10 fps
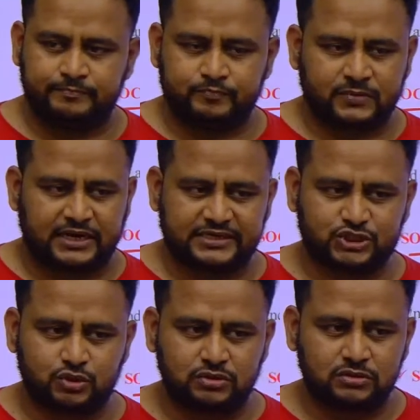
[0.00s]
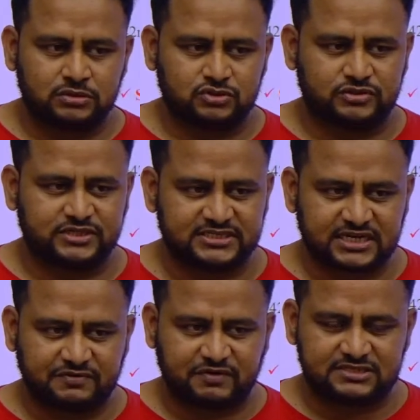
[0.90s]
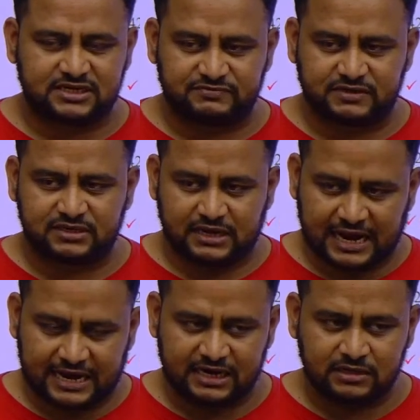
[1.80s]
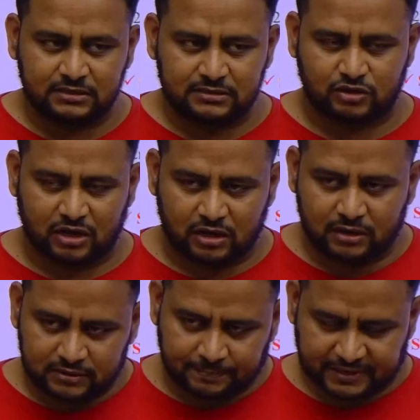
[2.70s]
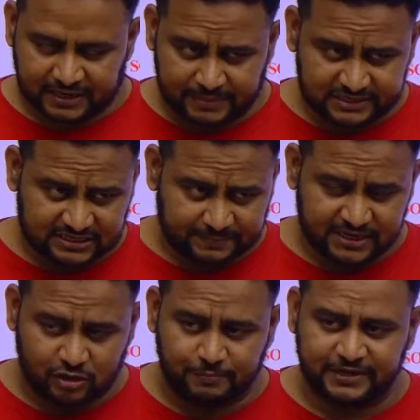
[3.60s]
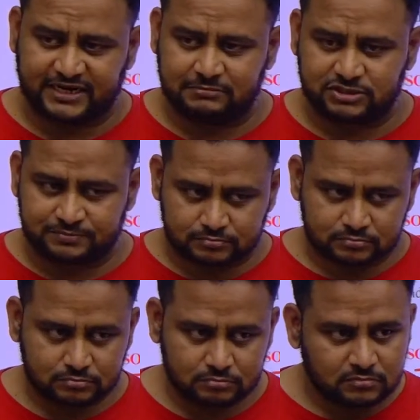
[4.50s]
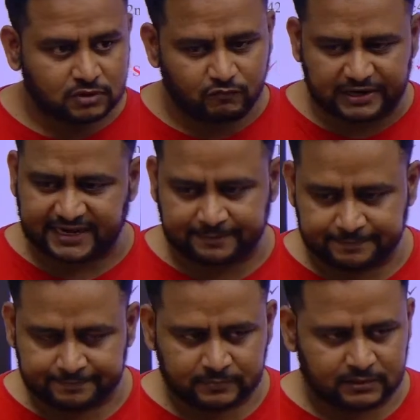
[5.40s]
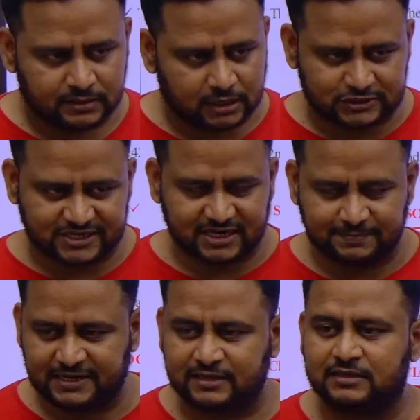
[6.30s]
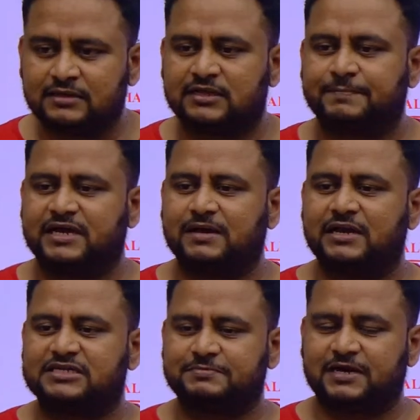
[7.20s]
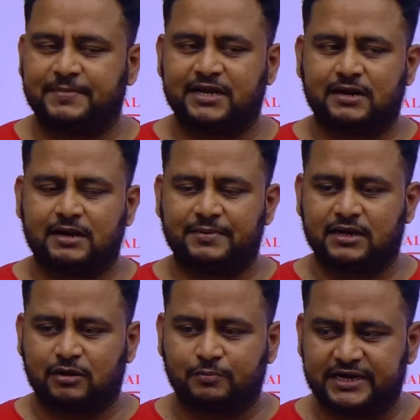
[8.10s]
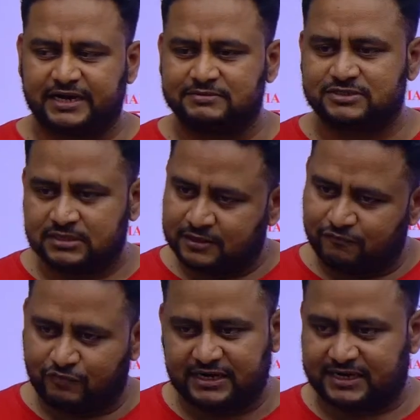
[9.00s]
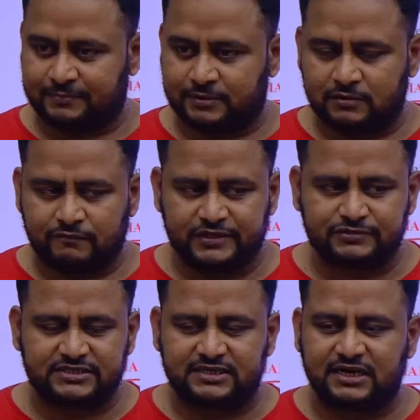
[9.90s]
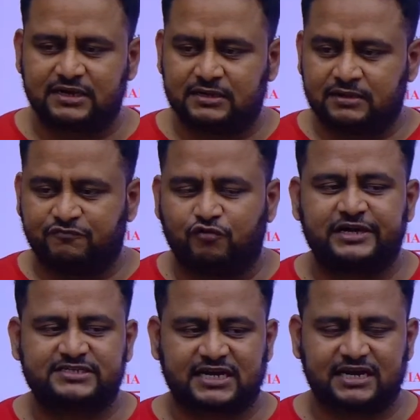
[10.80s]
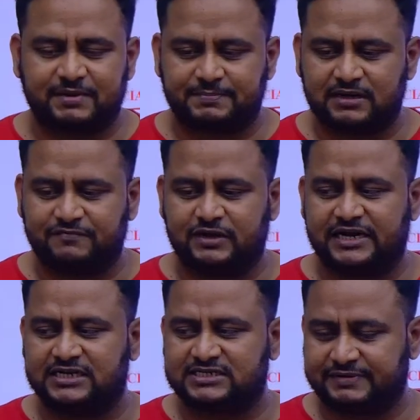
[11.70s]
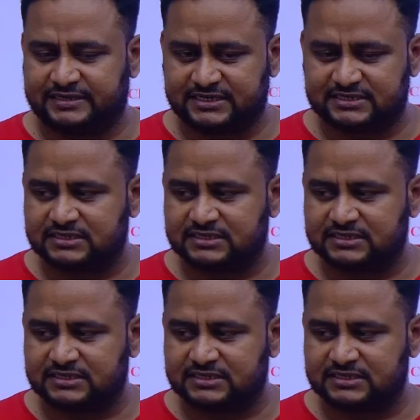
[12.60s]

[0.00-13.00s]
Understood? So these are the words that were added. The preamble is amended how many times? 1 time. The question can be, the preamble has been amended how many times? 1 time. Which was that 42nd Amendment 1976.